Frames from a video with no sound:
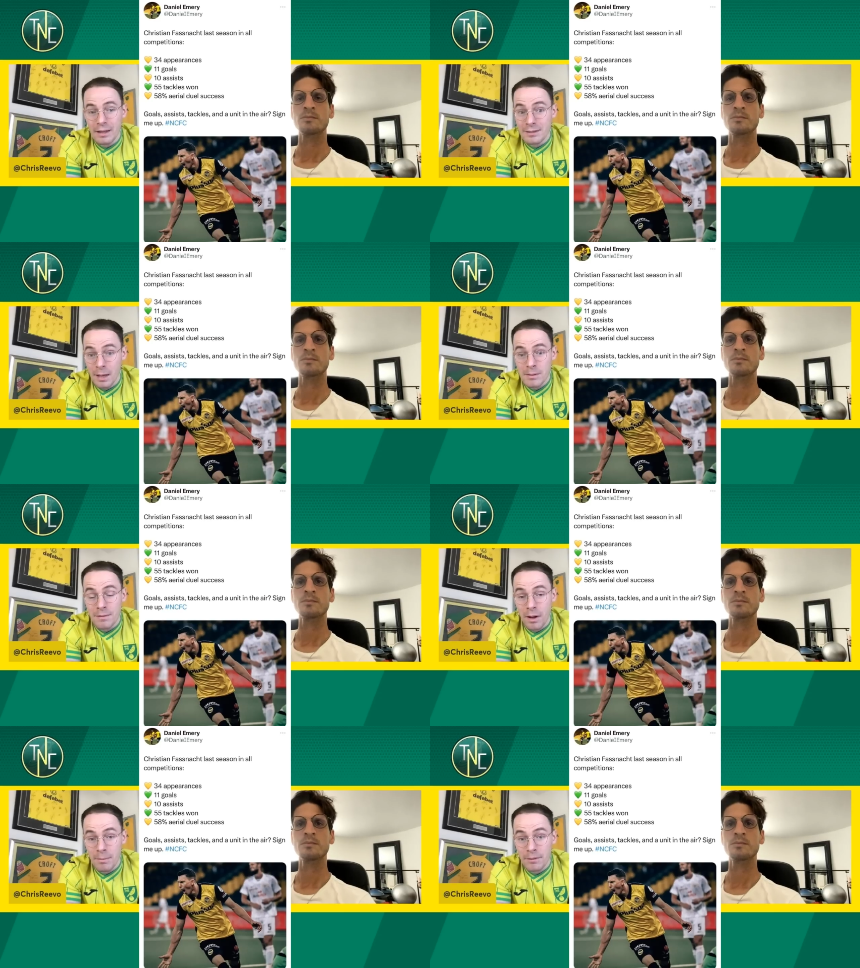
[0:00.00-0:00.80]
Speaker 1: in terms of
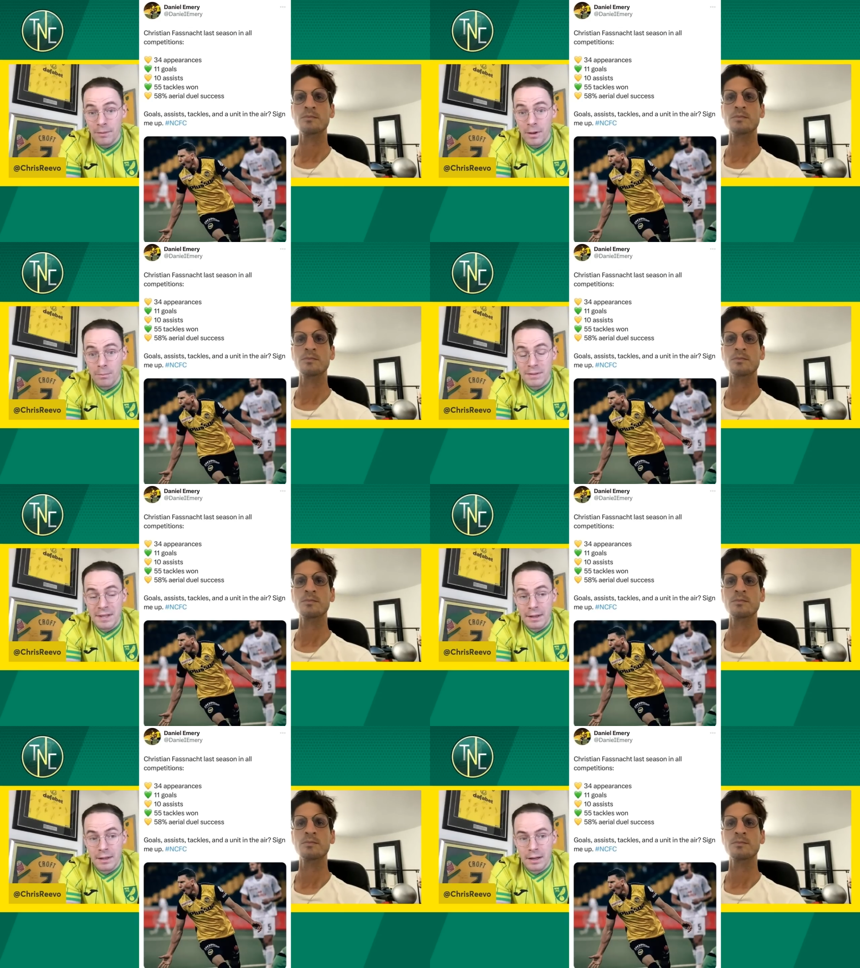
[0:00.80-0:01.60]
our midfield,
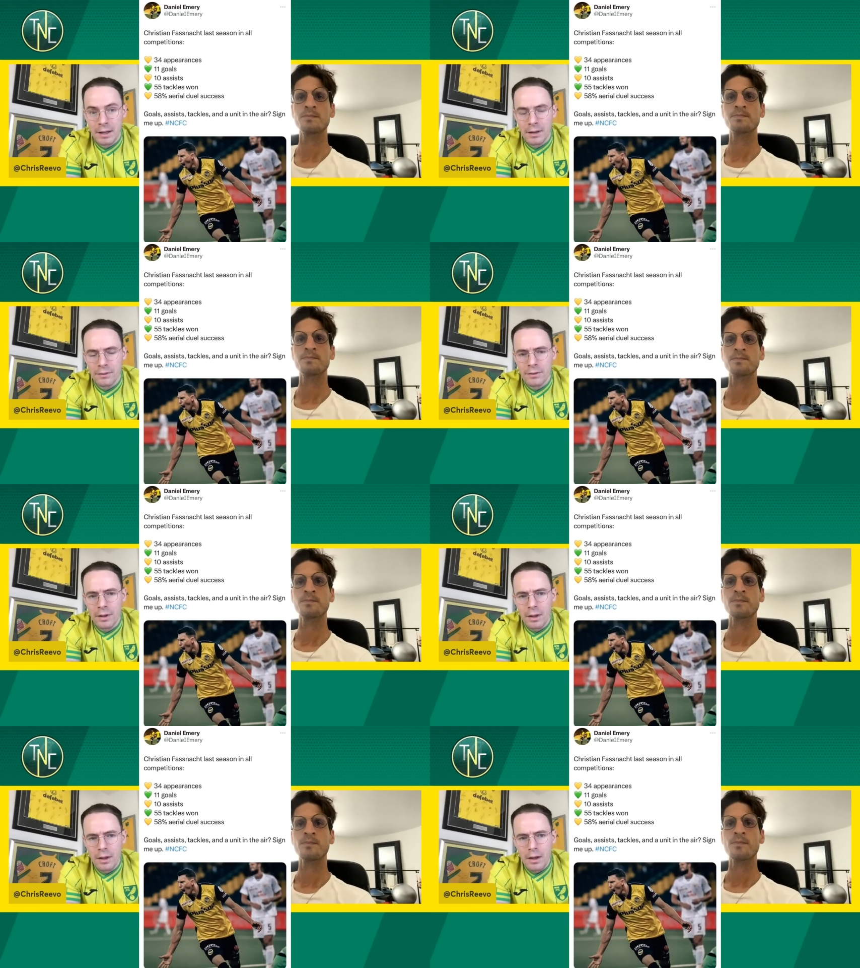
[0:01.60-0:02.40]
particularly. And
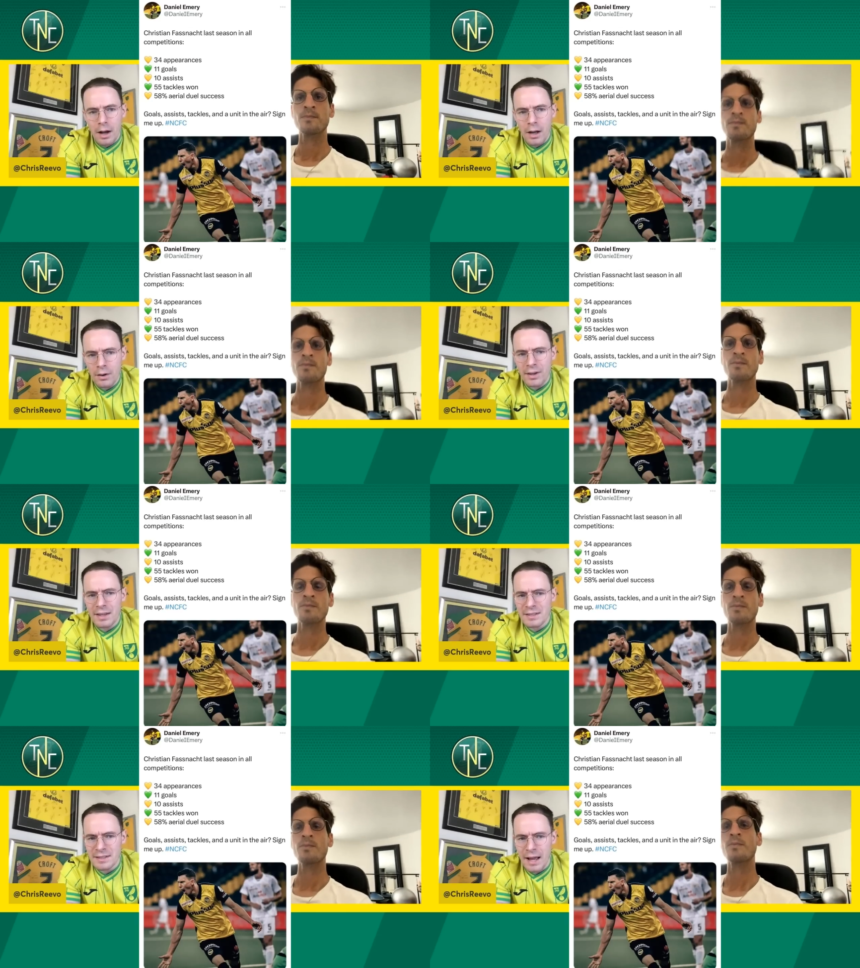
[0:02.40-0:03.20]
I look at
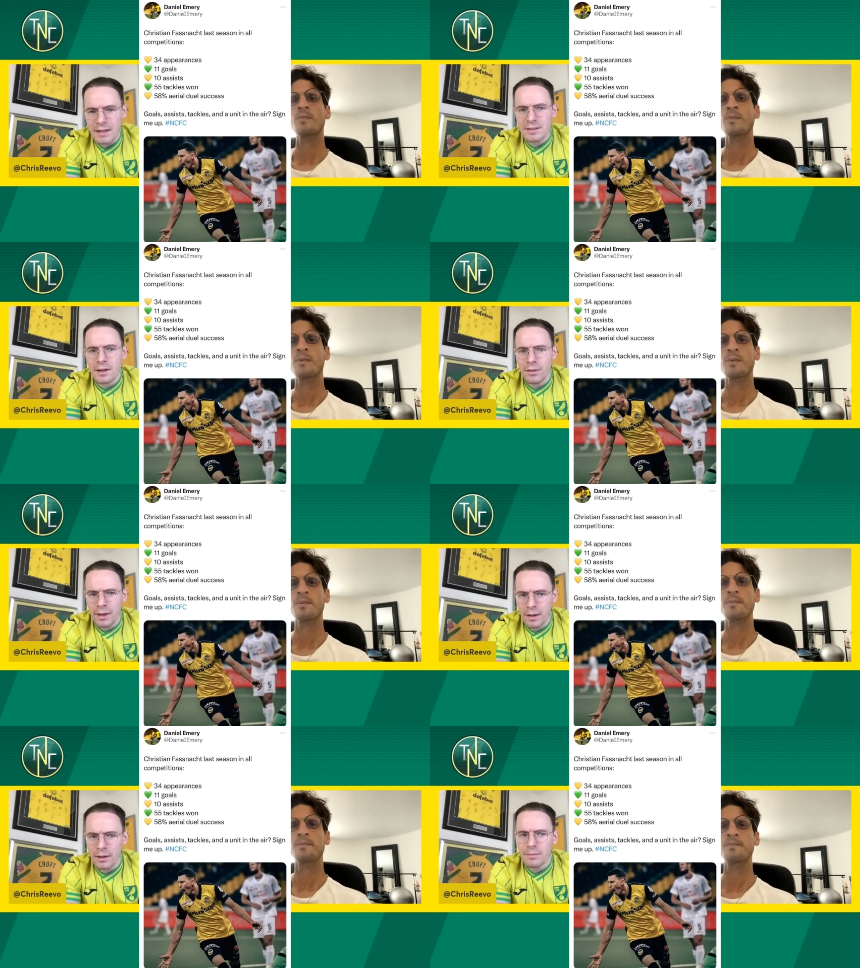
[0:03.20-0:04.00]
his stats and I
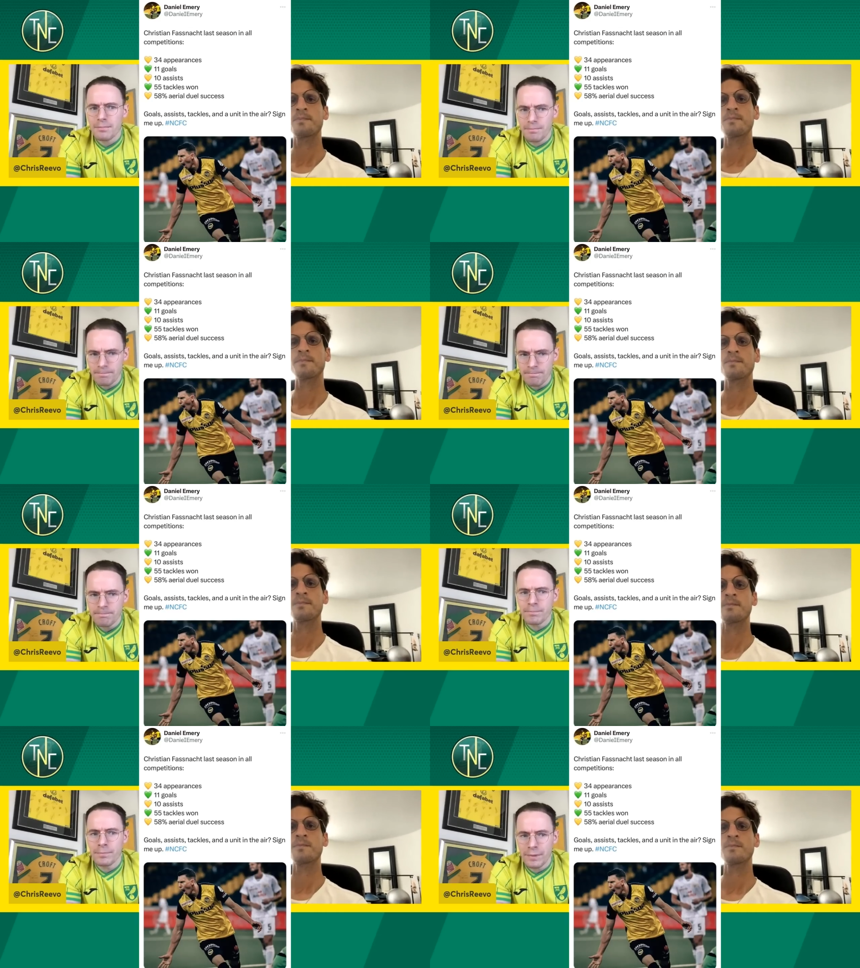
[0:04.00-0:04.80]
think,
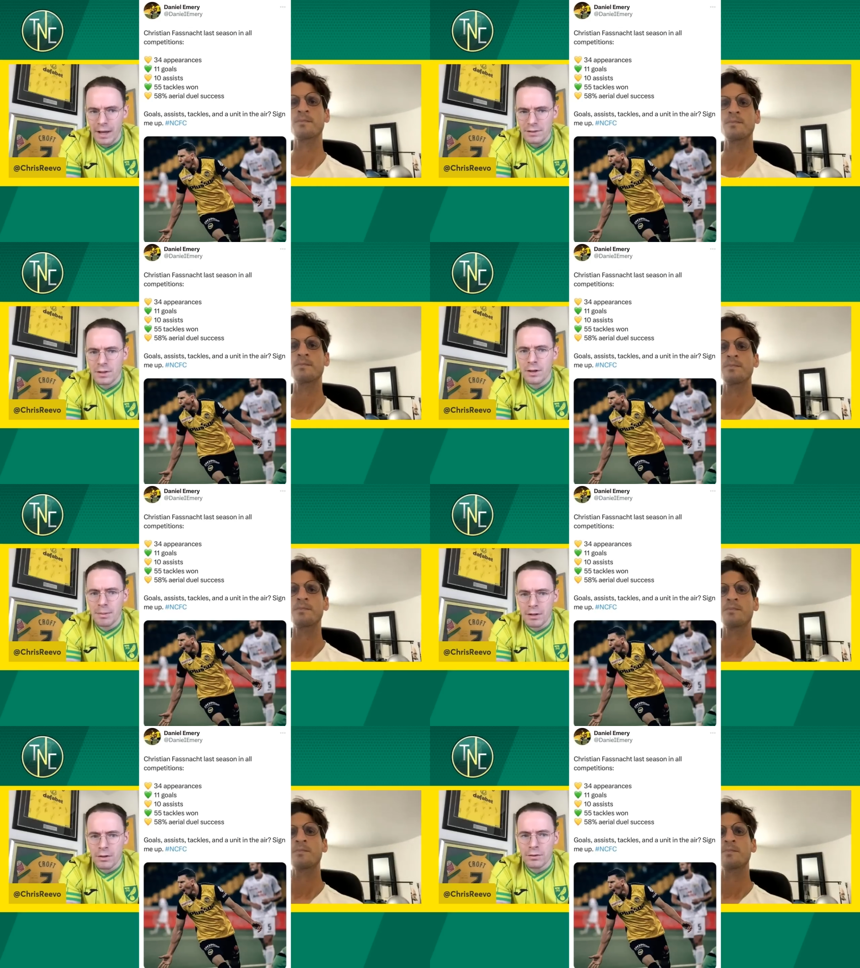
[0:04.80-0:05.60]
hmm, that's going to
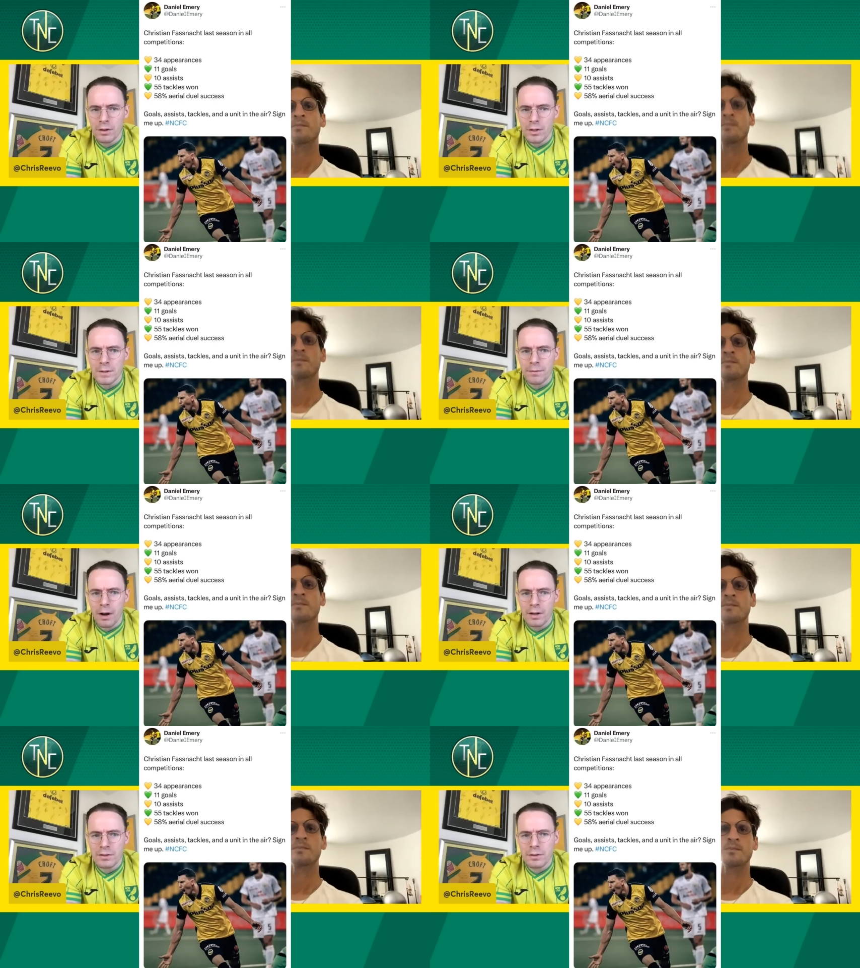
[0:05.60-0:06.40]
be good news for
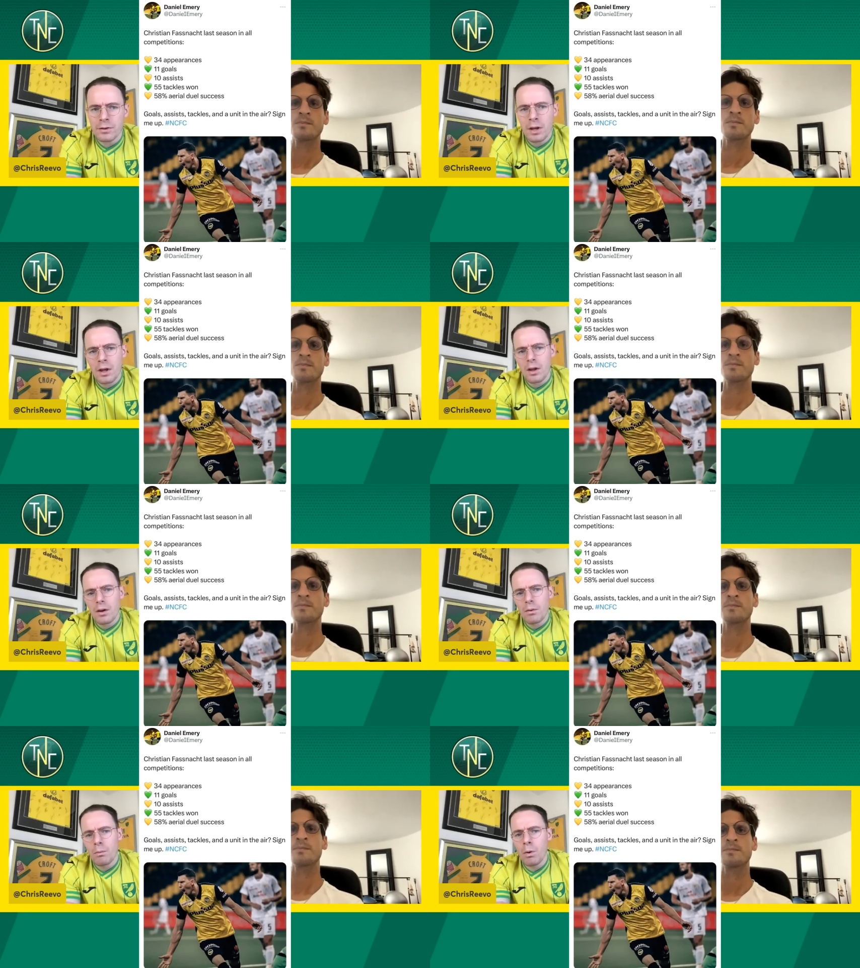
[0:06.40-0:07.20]
us. And
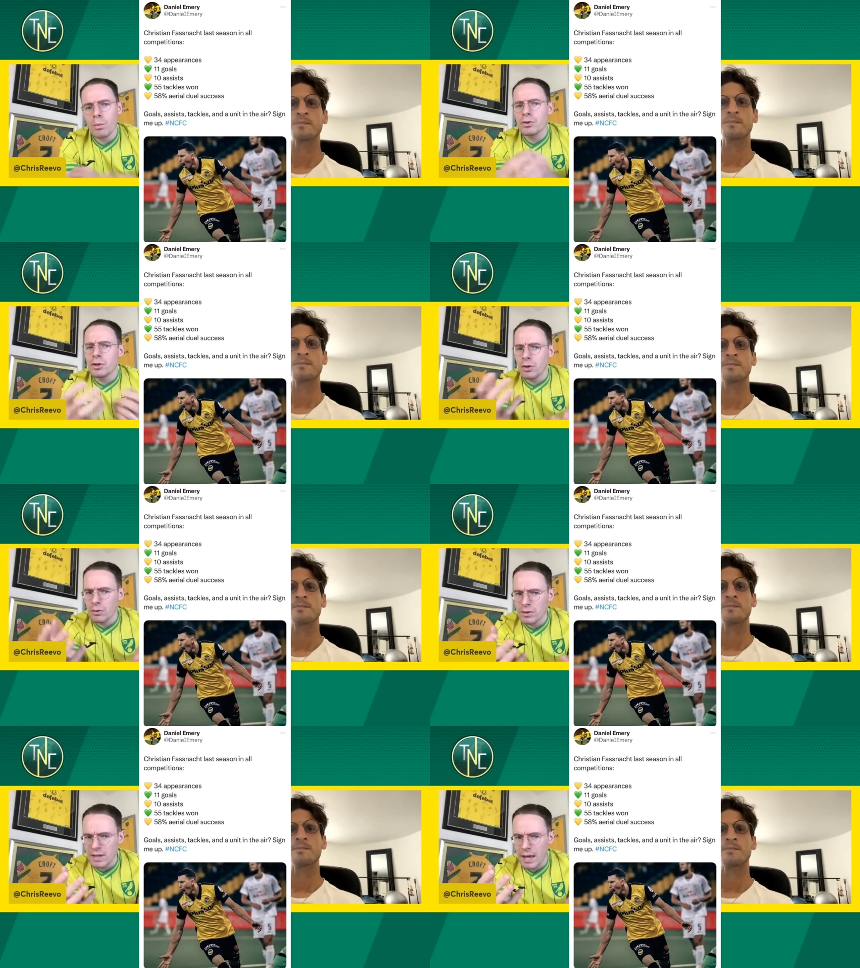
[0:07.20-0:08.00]
what would you
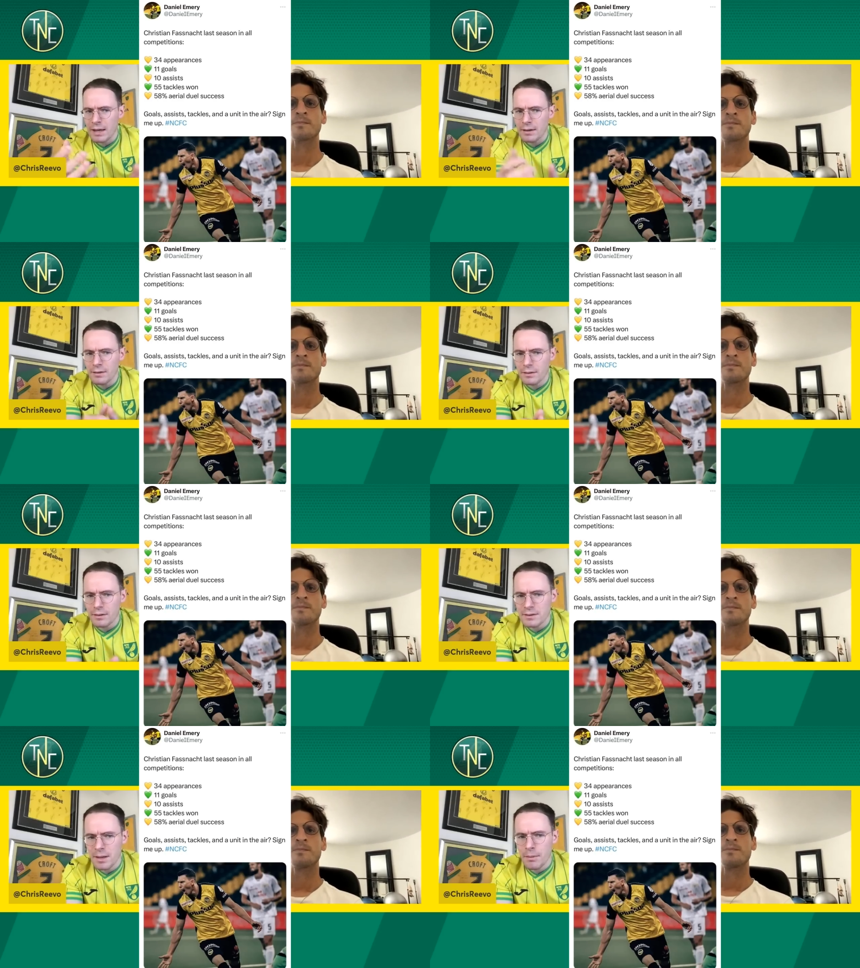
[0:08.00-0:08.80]
say,
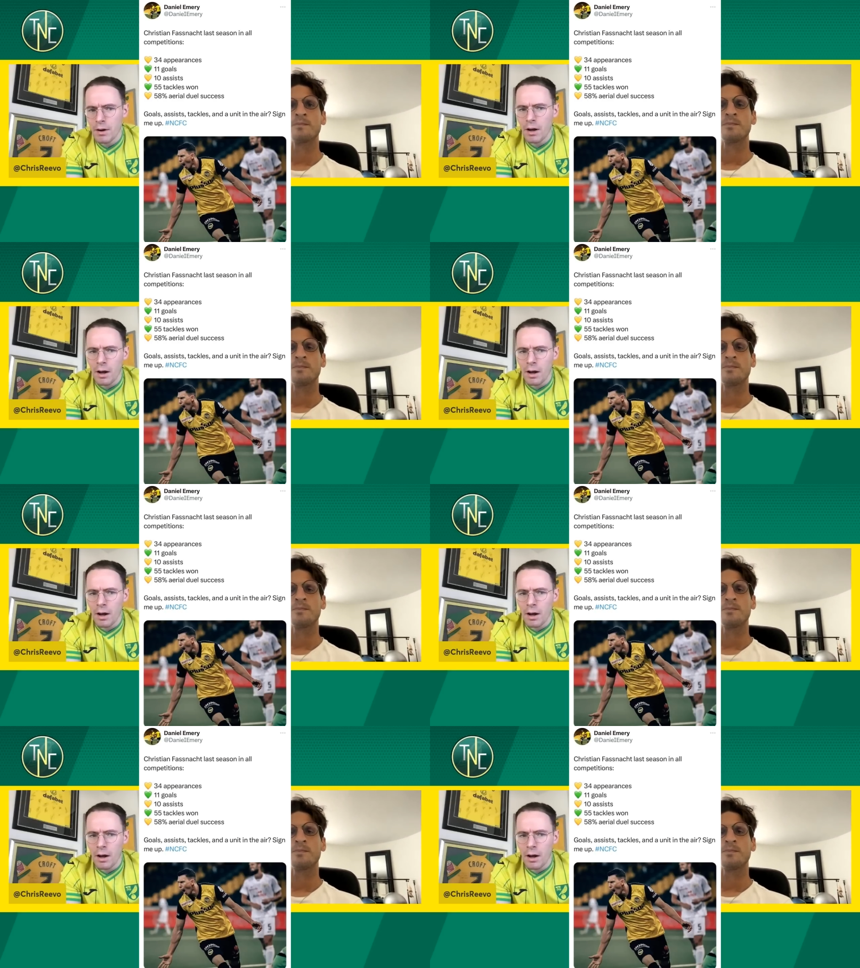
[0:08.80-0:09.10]
Tim, are,